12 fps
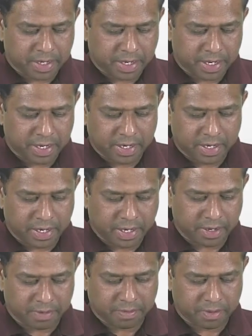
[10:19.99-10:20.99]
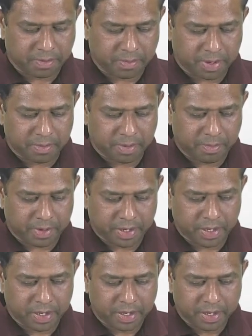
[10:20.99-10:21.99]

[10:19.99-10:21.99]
taking data from the main memory,